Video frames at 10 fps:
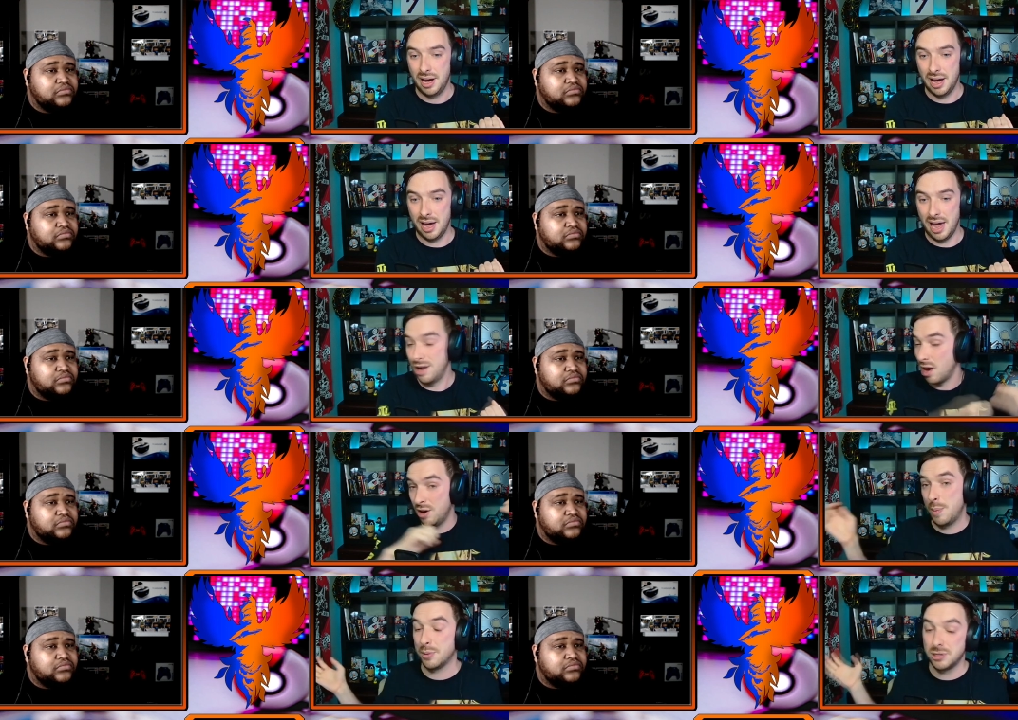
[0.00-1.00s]
Speaker 1: uh, and
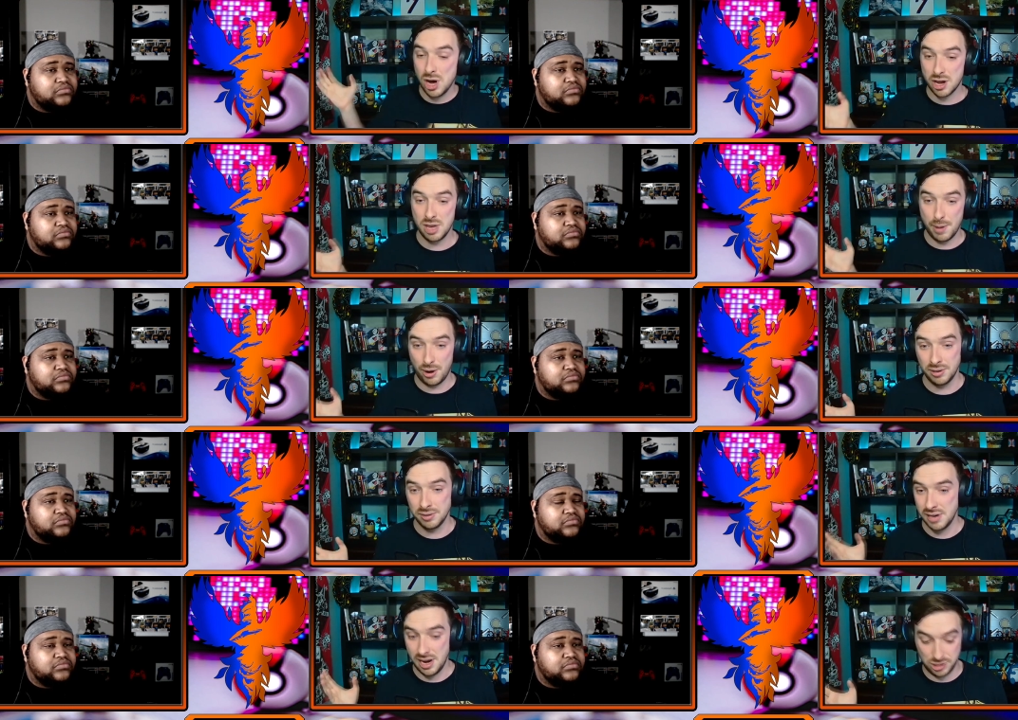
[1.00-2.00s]
not enough people are talking
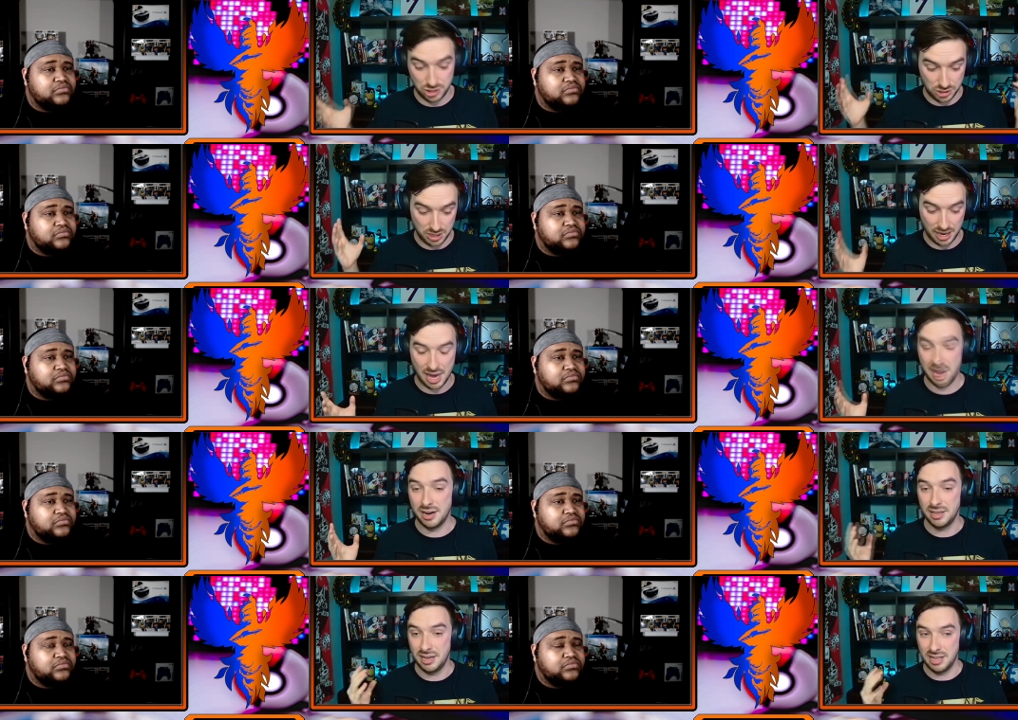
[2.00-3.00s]
about it. And it's just
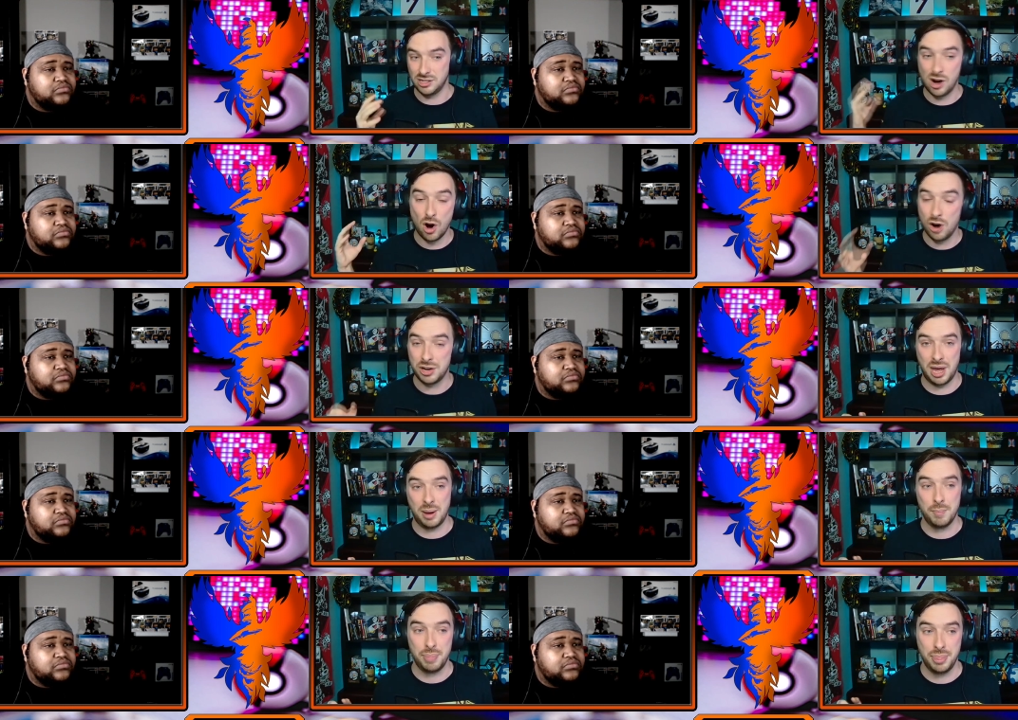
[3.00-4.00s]
again, it's not a hard
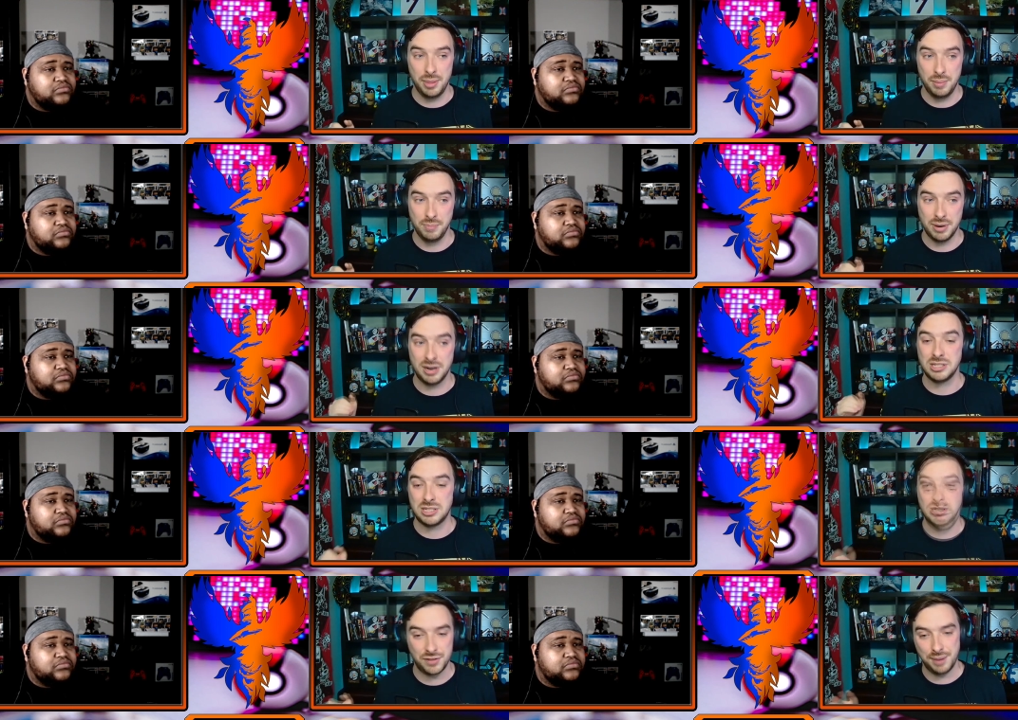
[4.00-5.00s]
game but it
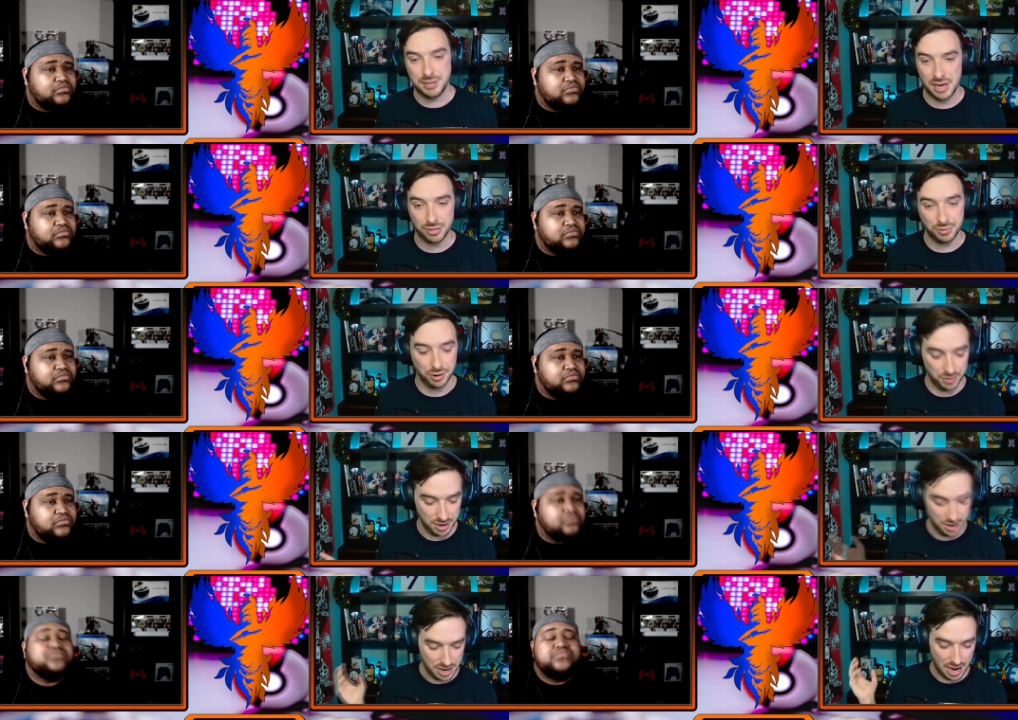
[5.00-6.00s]
is a tough game to get through.
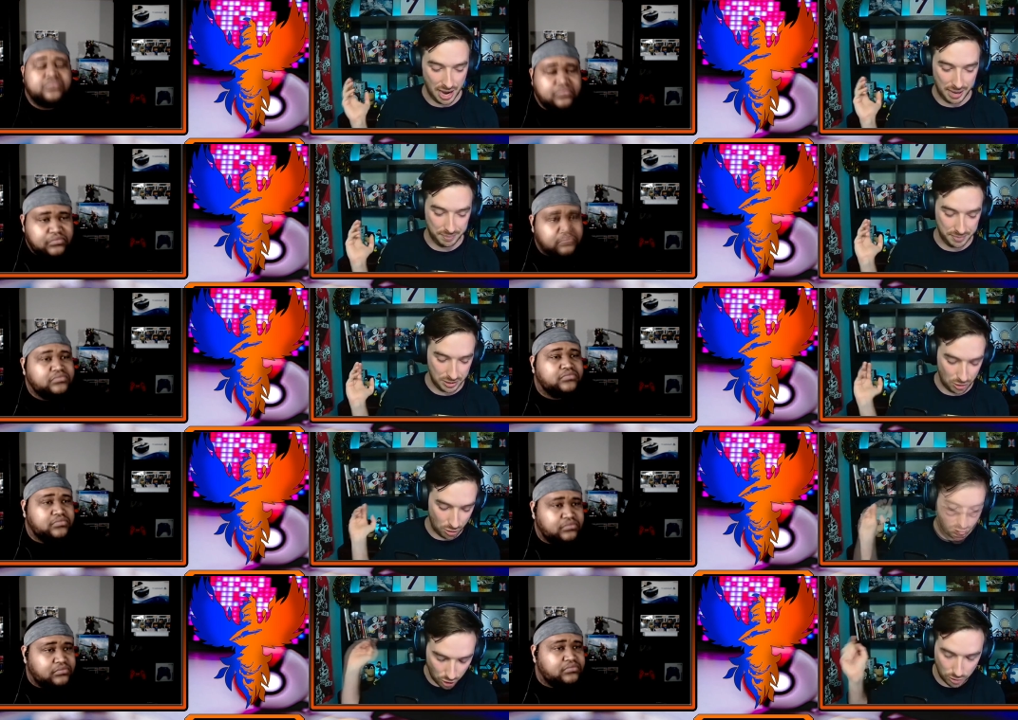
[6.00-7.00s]
Mm-hmm. Um,
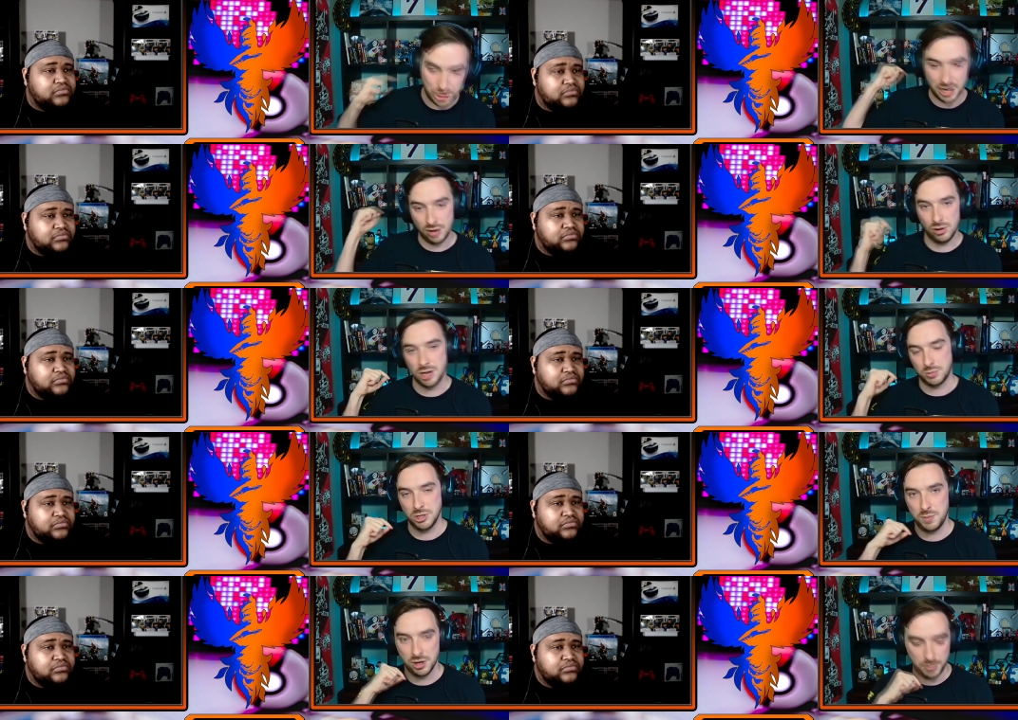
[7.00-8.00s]
so go check out
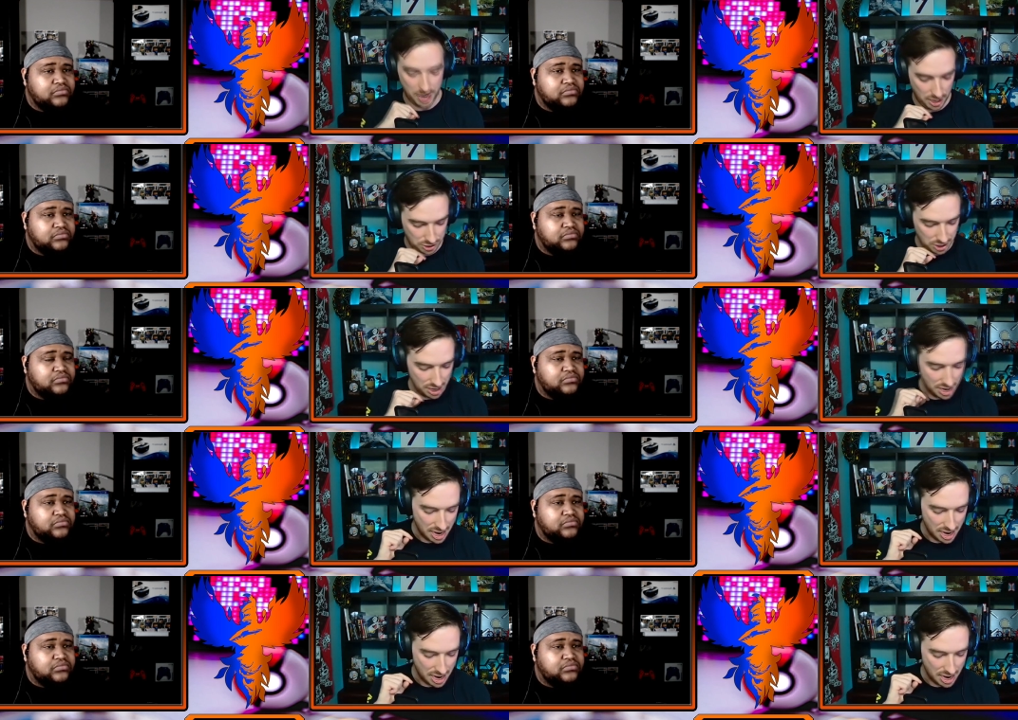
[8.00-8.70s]
Lost Words Beyond the Page.